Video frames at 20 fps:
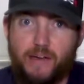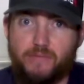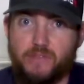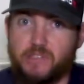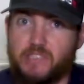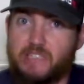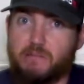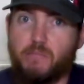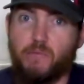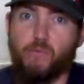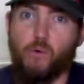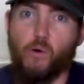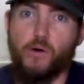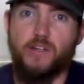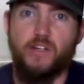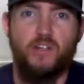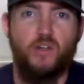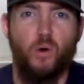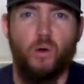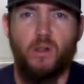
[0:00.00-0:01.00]
haven't seen before,
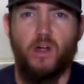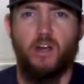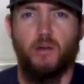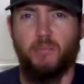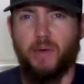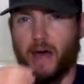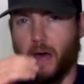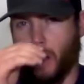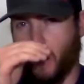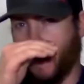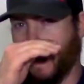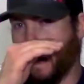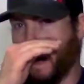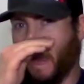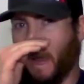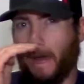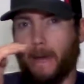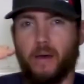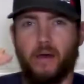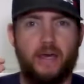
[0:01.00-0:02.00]
didn't know a lot about,
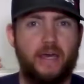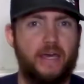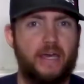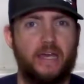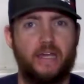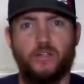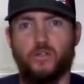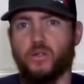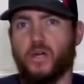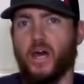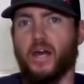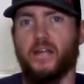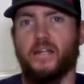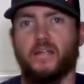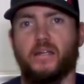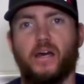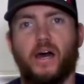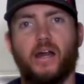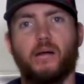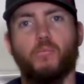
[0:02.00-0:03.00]
and you
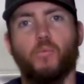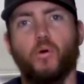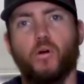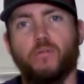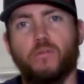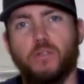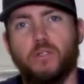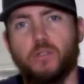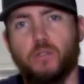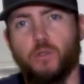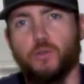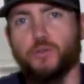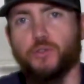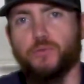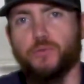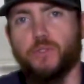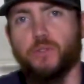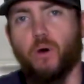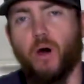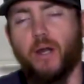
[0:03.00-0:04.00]
kind of got more of a
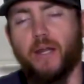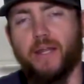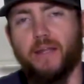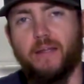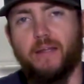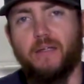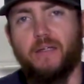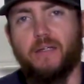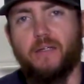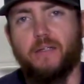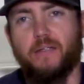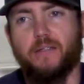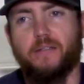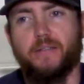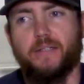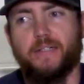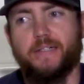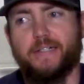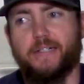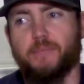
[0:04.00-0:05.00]
closer view on it.
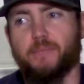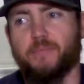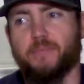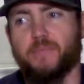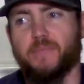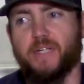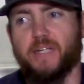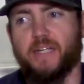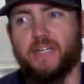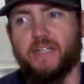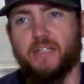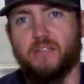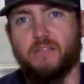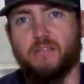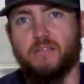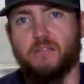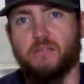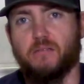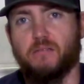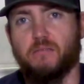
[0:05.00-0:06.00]
Um,
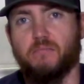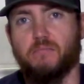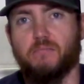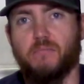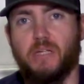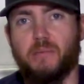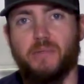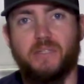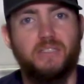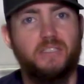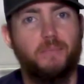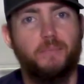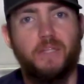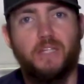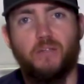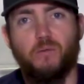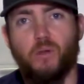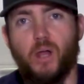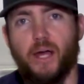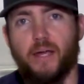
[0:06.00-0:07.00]
and maybe it's
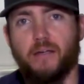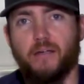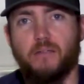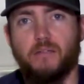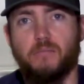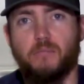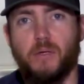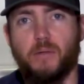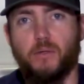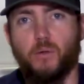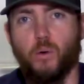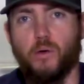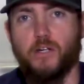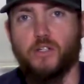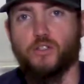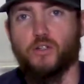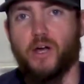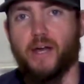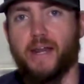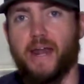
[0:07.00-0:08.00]
something you like. Maybe you
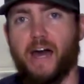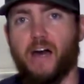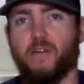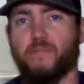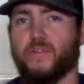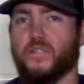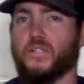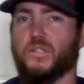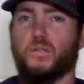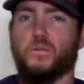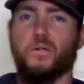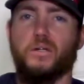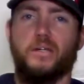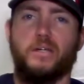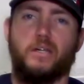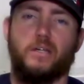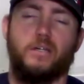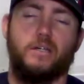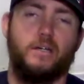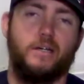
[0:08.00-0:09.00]
want to try it out. If you do,
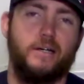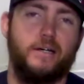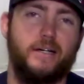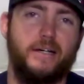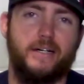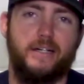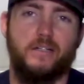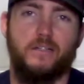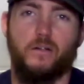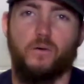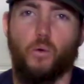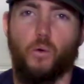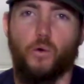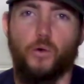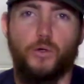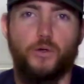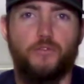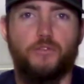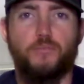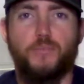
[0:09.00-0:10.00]
Uh,
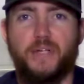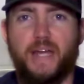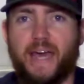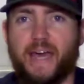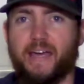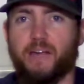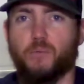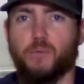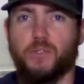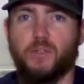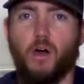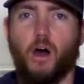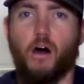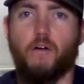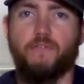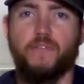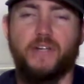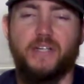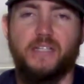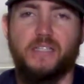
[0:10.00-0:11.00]
order from Dan with
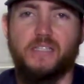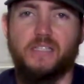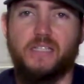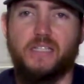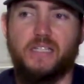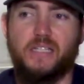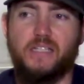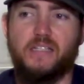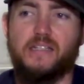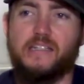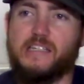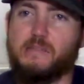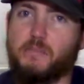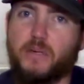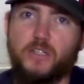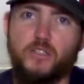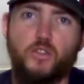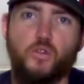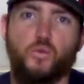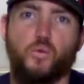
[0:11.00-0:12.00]
confidence. He, he
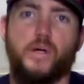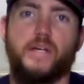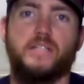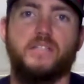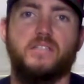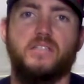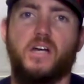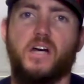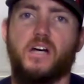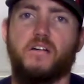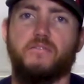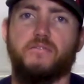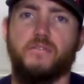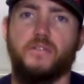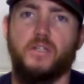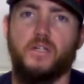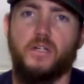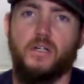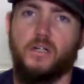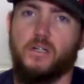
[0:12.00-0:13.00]
makes great stuff.
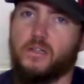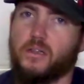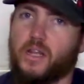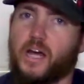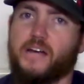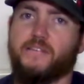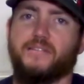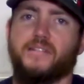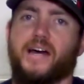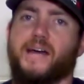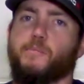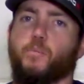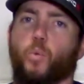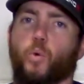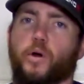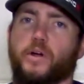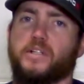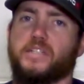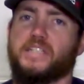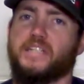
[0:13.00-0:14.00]
Lifetime
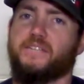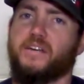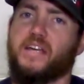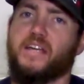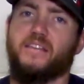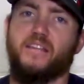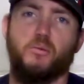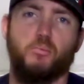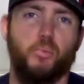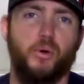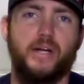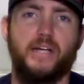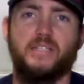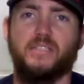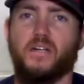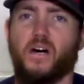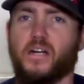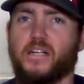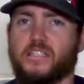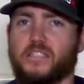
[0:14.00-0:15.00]
warranty. If anything
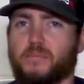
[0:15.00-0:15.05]
breaks on